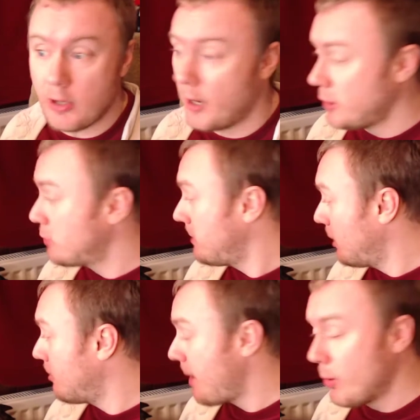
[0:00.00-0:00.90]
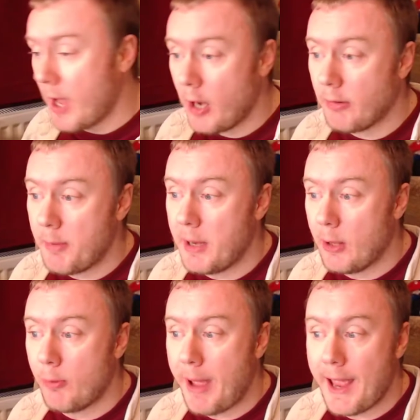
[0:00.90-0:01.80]
and I used my little metal cutlery in my
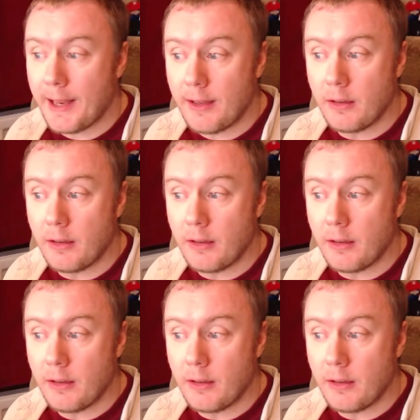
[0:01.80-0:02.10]
little bag.